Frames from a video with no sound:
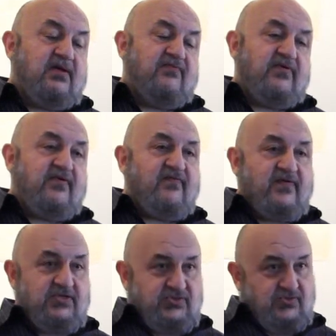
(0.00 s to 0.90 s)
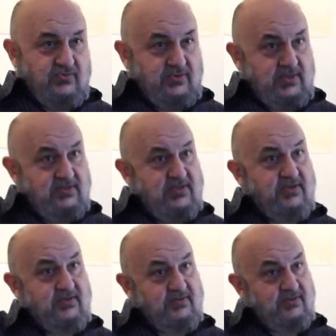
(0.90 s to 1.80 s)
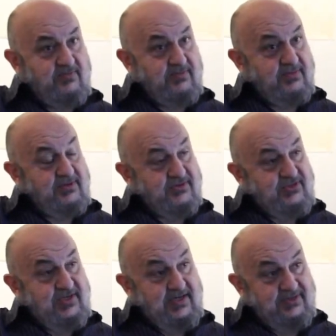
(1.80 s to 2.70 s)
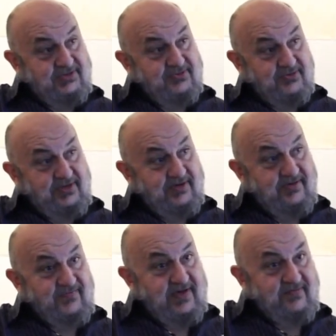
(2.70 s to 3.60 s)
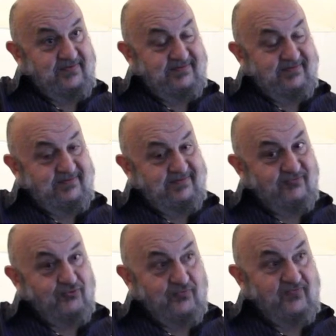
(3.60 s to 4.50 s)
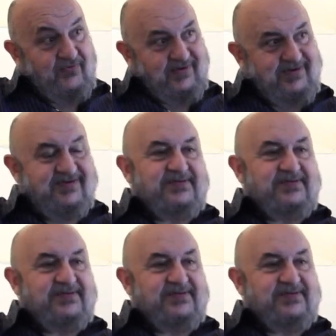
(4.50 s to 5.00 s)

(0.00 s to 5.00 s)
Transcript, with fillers: a very funny story. I'll tell you a little little side story here if you have room for it.